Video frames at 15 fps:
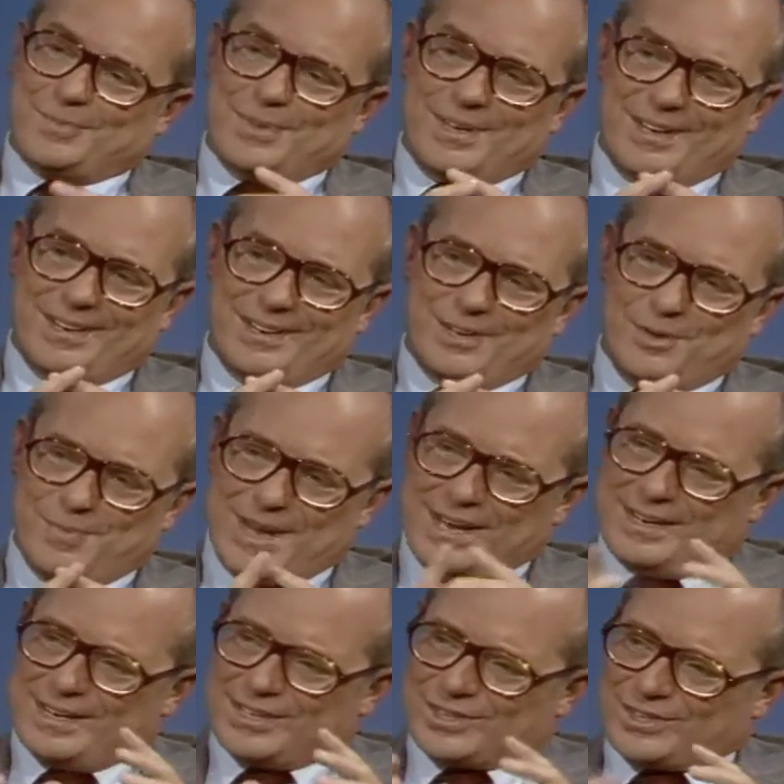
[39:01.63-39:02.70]
But our
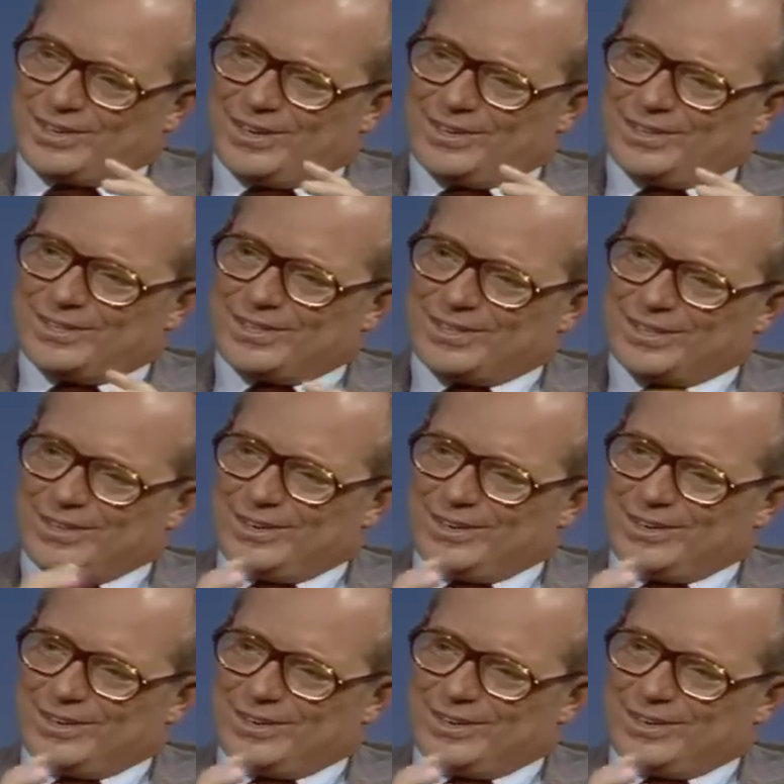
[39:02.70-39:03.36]
humanities scholars and the